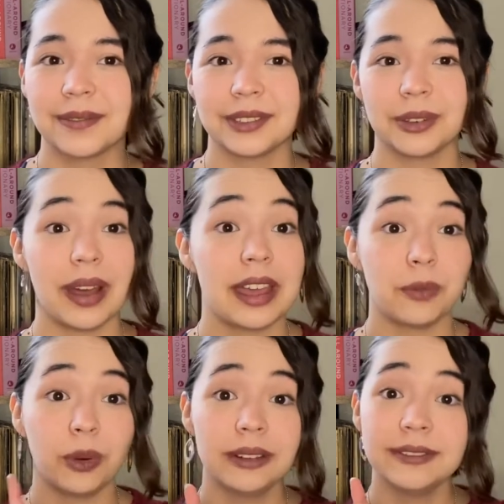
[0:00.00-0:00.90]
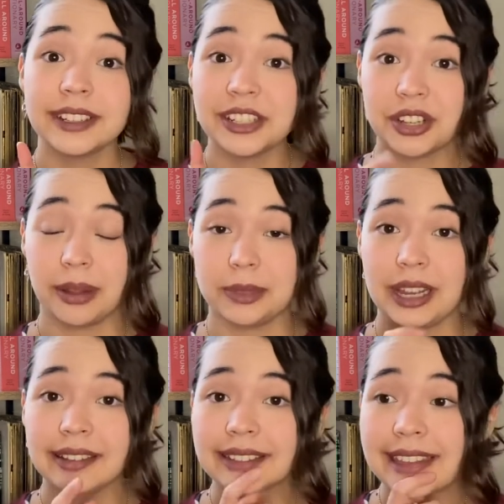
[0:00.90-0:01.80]
So I have one finished
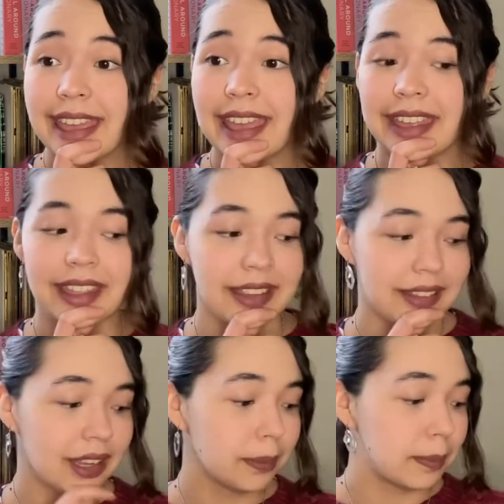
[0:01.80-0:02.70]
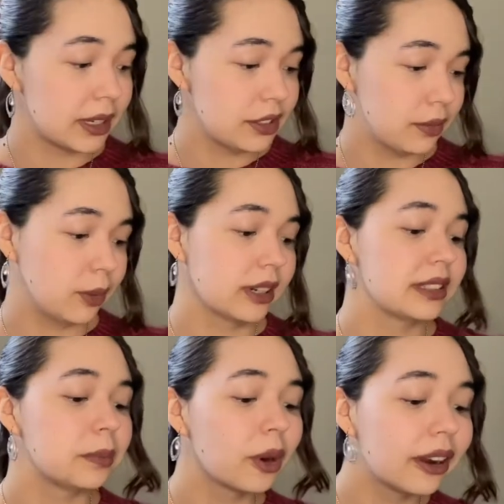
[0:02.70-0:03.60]
object and a bunch of works
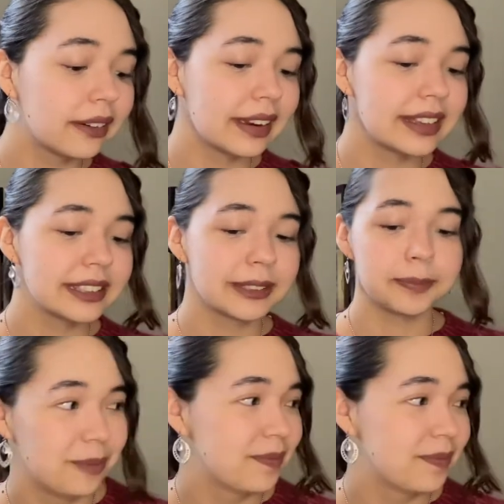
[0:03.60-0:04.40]
in progress.